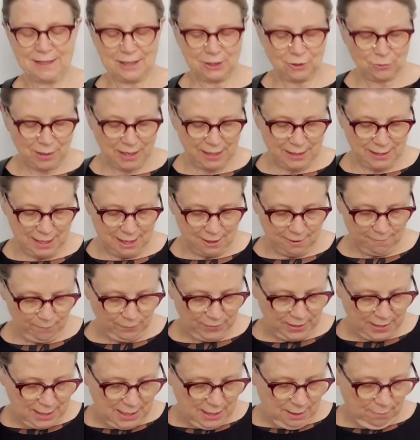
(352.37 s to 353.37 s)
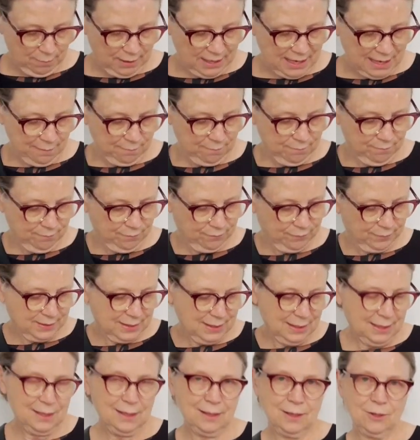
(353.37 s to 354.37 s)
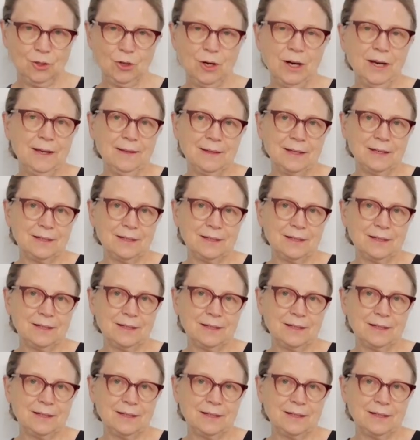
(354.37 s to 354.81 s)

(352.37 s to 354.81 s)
this right now. But I'm trying